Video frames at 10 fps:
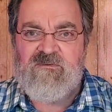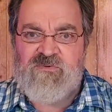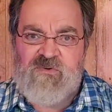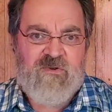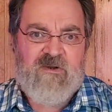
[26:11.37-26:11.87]

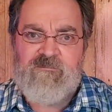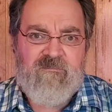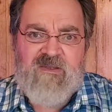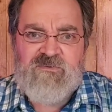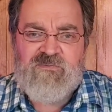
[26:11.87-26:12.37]
Just look it up
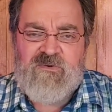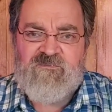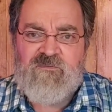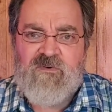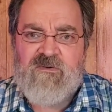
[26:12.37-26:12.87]
in Matthew
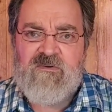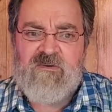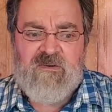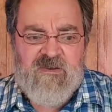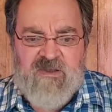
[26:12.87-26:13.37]
24.
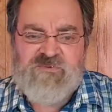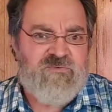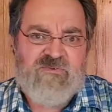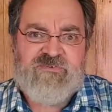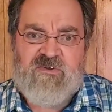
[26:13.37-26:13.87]

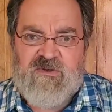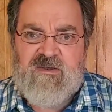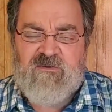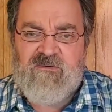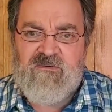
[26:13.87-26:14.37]
Israel's still
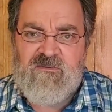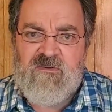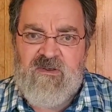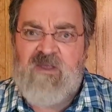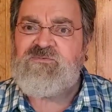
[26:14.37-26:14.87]
here.
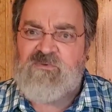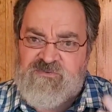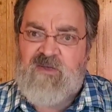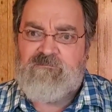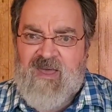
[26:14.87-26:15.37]

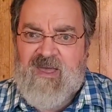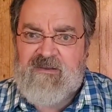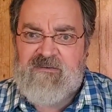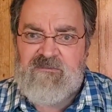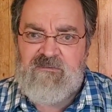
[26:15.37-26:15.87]
Israel's come
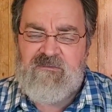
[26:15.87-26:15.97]
back.